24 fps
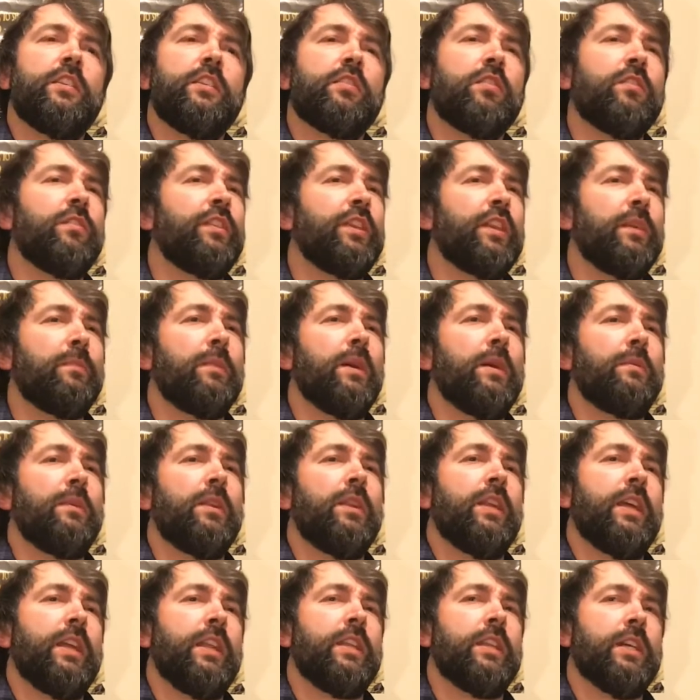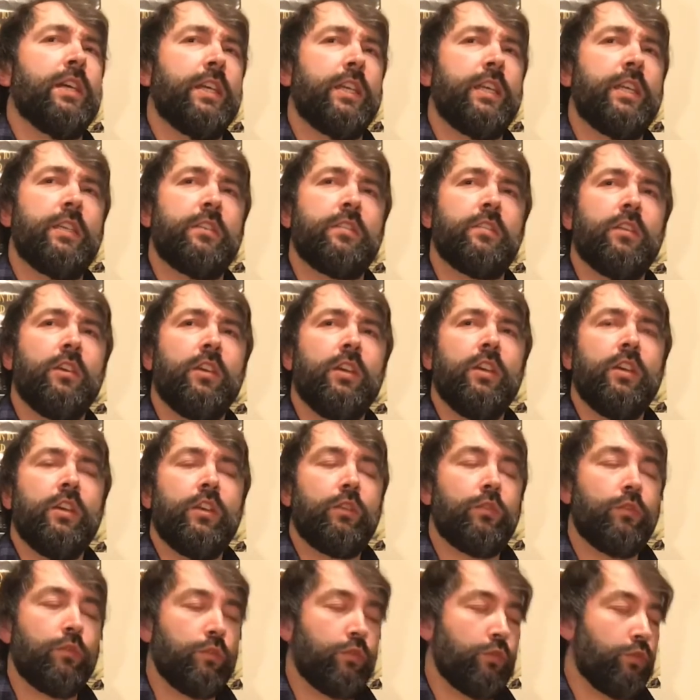I think it might be the late 90s,
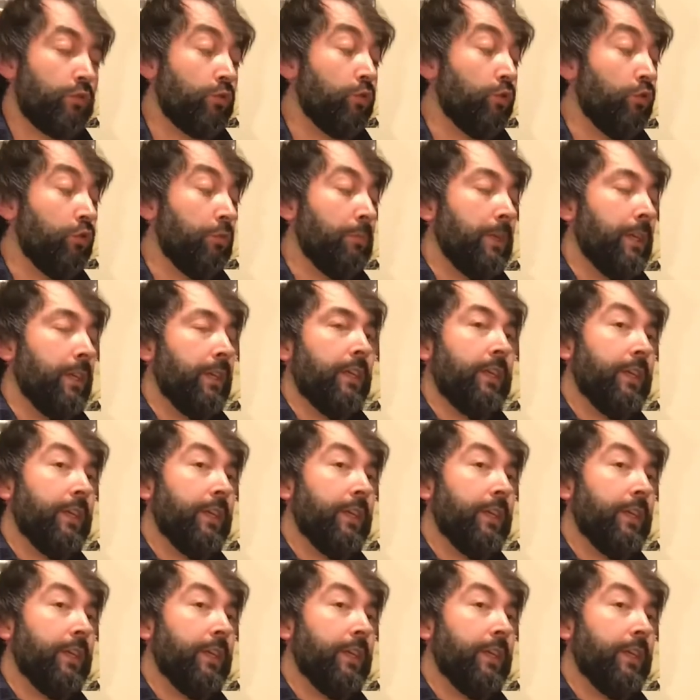called Zorma.